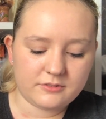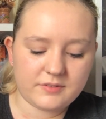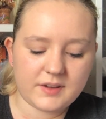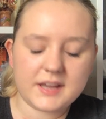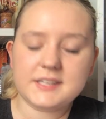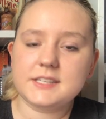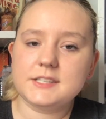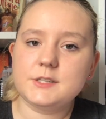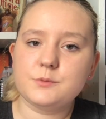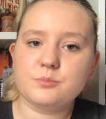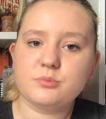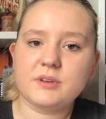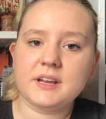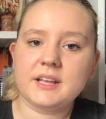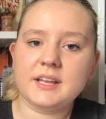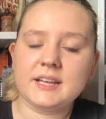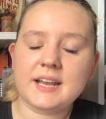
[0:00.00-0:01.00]
fated to
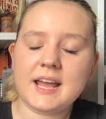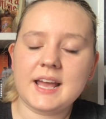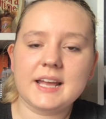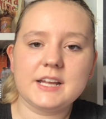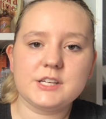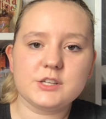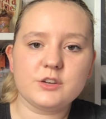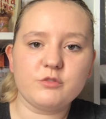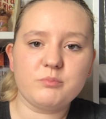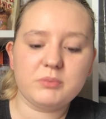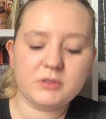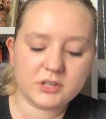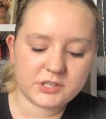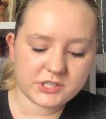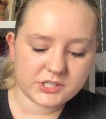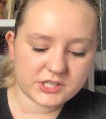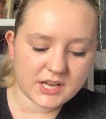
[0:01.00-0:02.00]
bring an age of
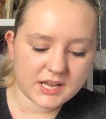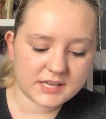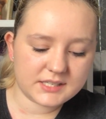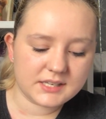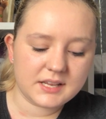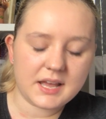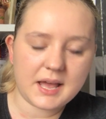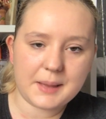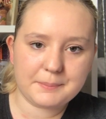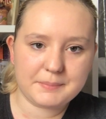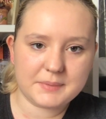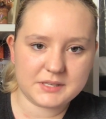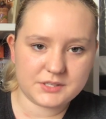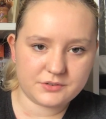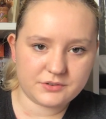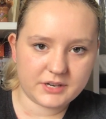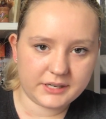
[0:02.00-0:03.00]
bloodshed and
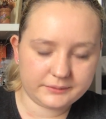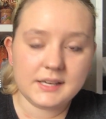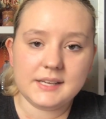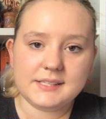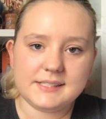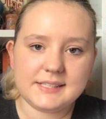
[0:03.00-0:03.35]
misery.